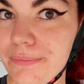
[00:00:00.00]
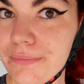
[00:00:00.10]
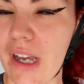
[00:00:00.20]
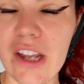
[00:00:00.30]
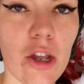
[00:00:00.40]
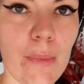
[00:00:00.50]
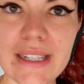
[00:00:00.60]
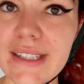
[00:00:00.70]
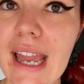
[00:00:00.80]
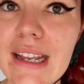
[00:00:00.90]
I know my
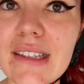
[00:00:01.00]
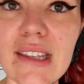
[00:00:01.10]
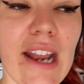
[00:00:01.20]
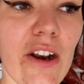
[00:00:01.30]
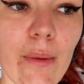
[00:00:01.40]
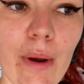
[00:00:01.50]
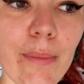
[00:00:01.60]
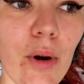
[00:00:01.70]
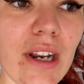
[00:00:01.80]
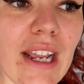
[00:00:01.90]
skates, I know my
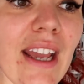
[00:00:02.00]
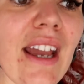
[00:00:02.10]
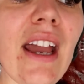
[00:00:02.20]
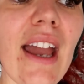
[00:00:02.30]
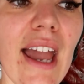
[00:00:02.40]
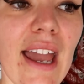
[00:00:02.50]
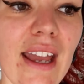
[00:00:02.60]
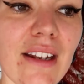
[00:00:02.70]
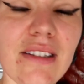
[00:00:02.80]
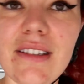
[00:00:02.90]
body,
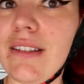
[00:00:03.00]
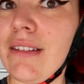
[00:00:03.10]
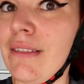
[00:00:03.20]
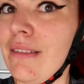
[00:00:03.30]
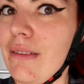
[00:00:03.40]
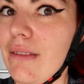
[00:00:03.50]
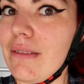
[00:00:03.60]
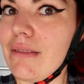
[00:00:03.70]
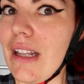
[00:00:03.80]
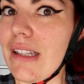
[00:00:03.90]
and
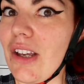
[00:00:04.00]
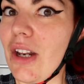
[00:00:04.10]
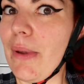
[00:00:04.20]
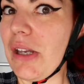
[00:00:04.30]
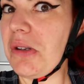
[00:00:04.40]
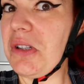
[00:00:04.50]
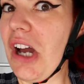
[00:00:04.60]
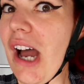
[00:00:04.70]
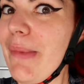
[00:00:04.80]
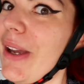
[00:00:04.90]
it's gonna be a good
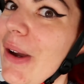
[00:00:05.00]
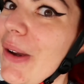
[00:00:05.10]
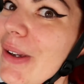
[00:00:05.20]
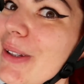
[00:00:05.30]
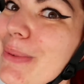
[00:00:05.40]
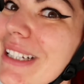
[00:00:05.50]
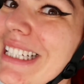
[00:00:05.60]
time, I hope.